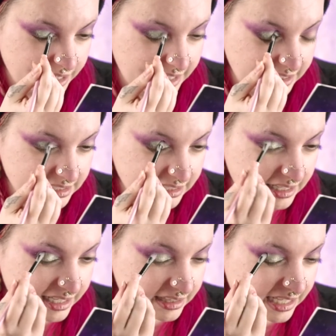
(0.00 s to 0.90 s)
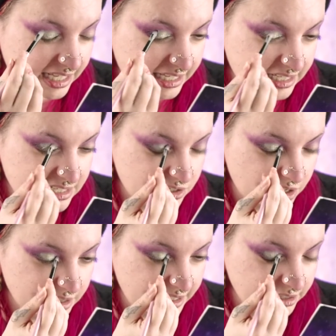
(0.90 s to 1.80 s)
anything like that. It's
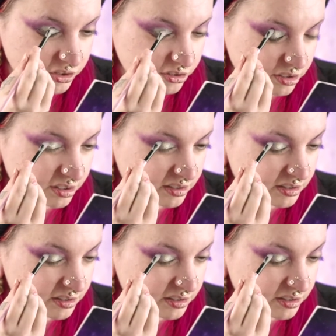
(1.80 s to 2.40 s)
not like they're